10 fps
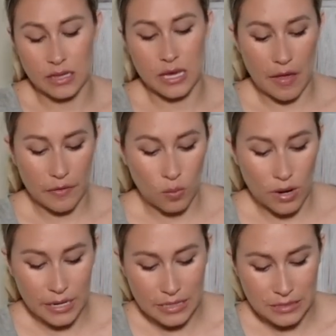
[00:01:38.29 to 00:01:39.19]
The other
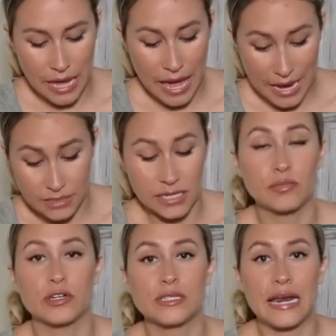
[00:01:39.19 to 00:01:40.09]
one is
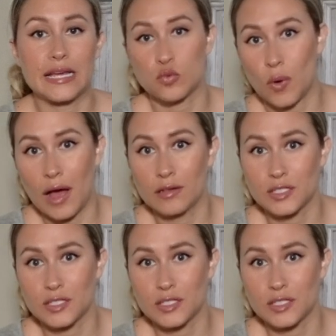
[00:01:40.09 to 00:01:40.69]
18% as well.